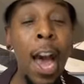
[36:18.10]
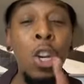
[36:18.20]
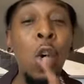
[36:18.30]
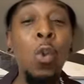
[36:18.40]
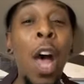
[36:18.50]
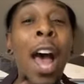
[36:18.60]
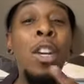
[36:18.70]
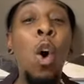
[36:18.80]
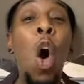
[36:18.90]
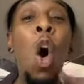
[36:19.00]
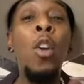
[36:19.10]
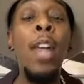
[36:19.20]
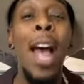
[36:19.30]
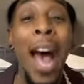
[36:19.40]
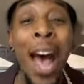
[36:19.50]
I know, I know all,
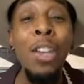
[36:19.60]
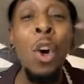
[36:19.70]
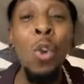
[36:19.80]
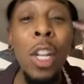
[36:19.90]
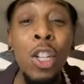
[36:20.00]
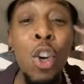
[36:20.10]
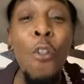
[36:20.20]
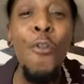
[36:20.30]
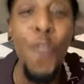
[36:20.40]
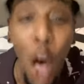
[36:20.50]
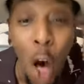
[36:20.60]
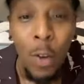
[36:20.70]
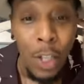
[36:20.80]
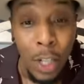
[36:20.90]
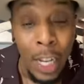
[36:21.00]
the, I know that your
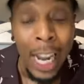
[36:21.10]
thoughts,